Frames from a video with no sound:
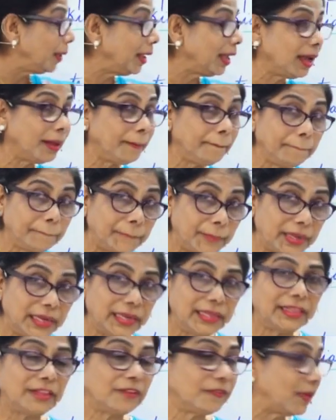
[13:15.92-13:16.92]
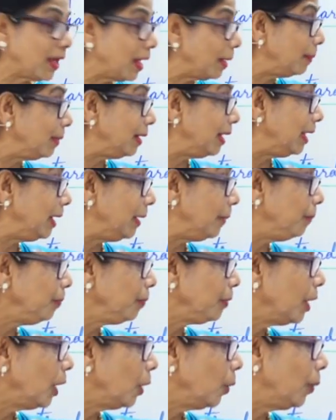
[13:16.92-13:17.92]
be humble in the family.
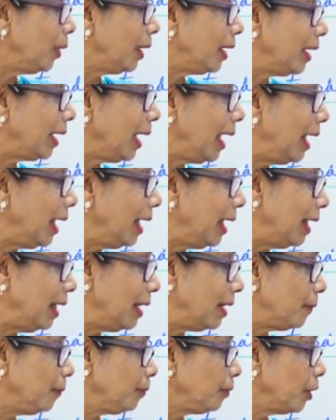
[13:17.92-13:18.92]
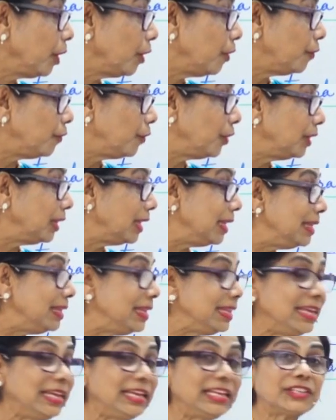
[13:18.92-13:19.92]
We care for the
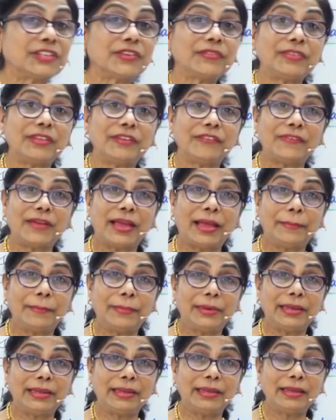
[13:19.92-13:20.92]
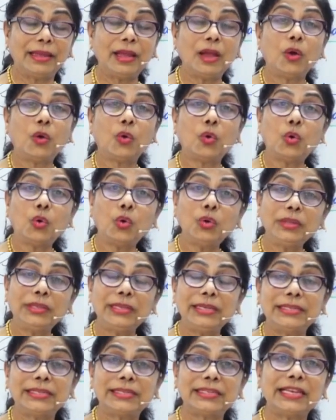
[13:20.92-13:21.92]
needs of the family. All
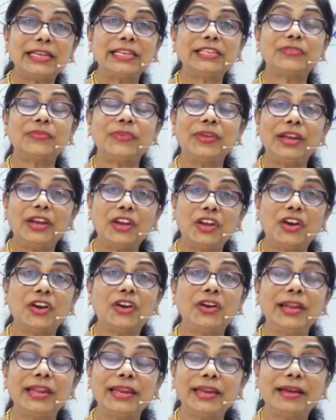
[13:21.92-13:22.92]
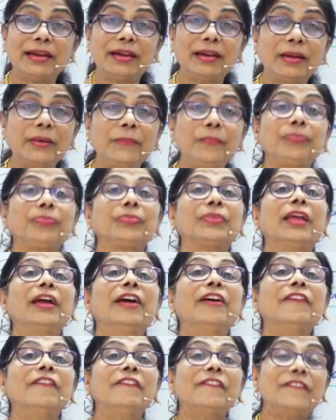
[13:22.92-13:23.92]
these things we learn in a
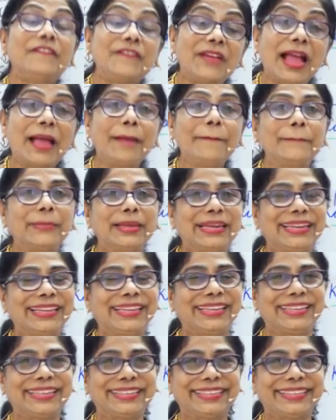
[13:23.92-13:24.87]
family.